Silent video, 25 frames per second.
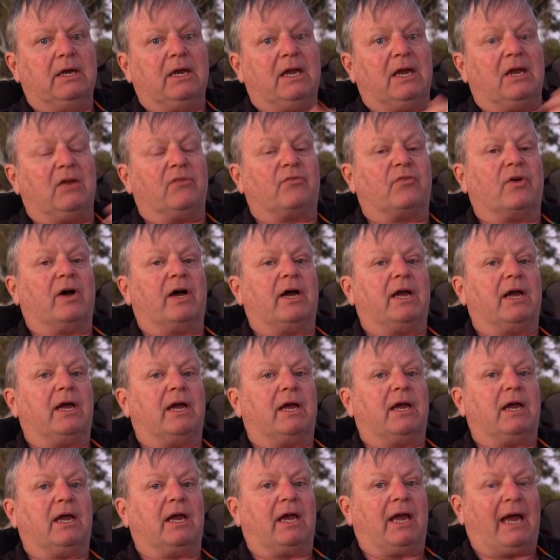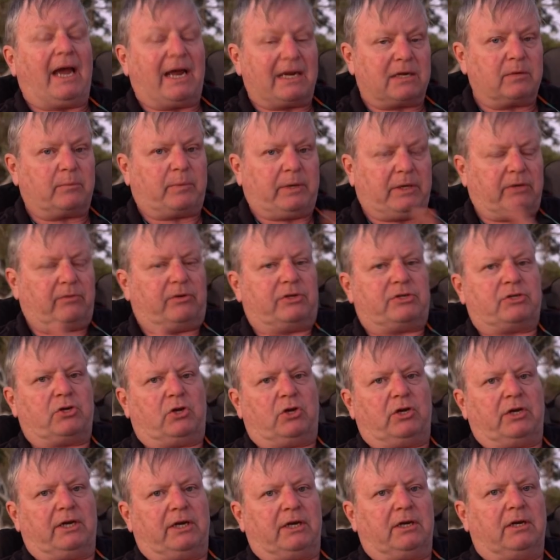If I hadn't been a
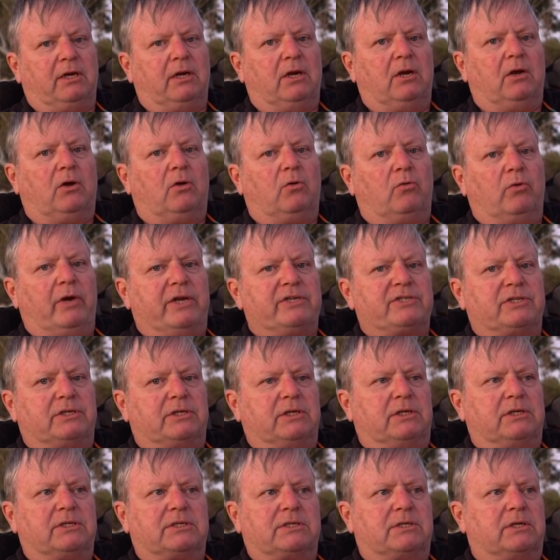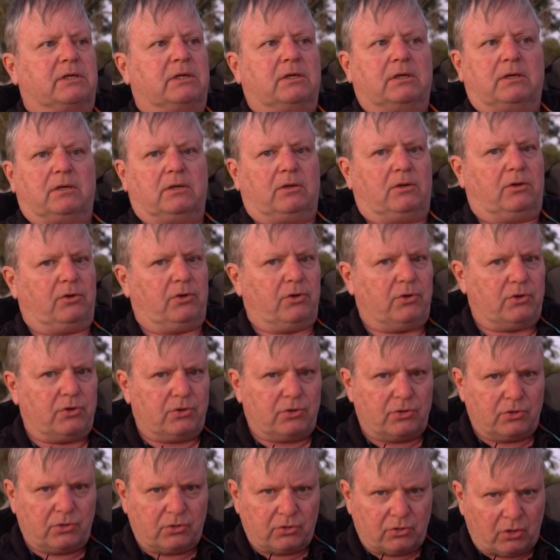returning resident,
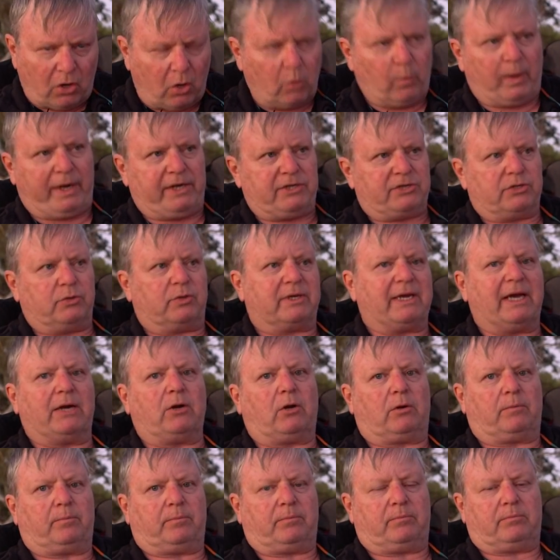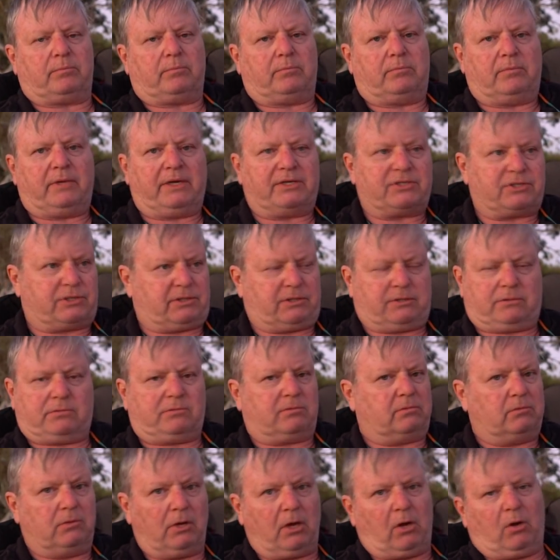no way, you cannot, it's
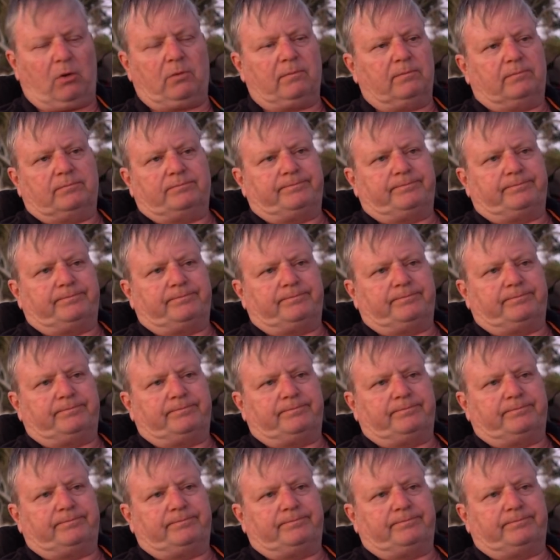no.